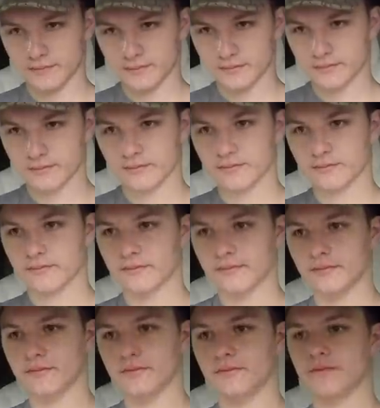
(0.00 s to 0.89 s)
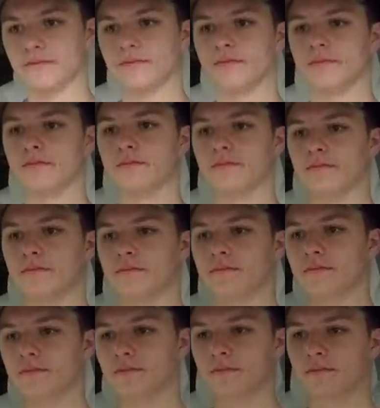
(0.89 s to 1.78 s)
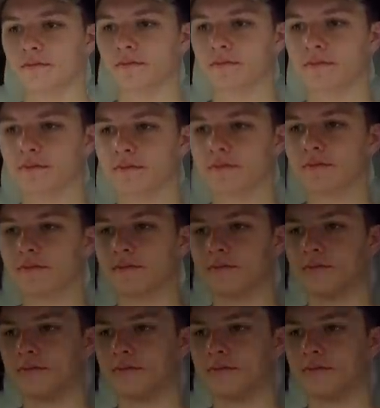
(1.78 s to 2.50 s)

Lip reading: The person shown says nothing.